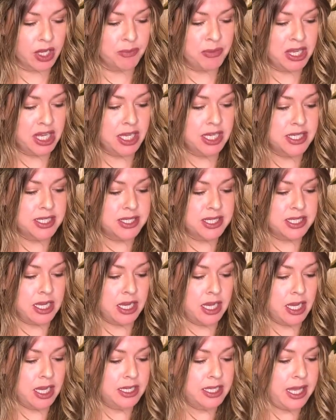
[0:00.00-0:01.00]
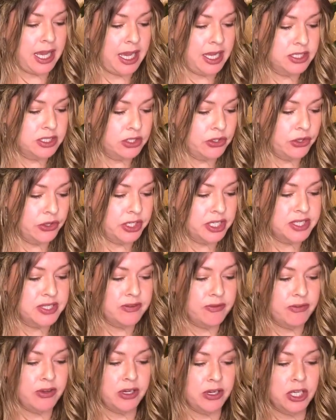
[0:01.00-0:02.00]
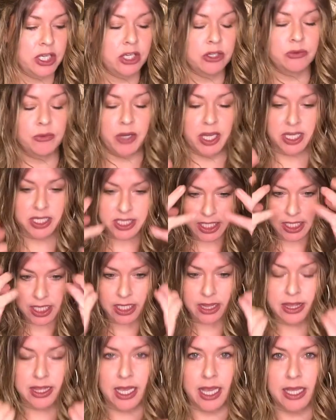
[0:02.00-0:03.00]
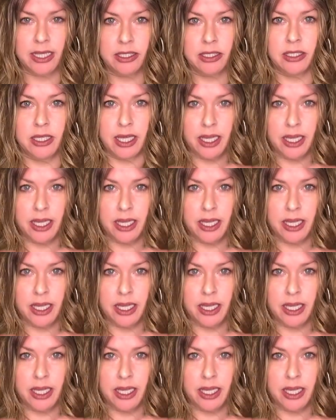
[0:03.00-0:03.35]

because candle is a very good way to get that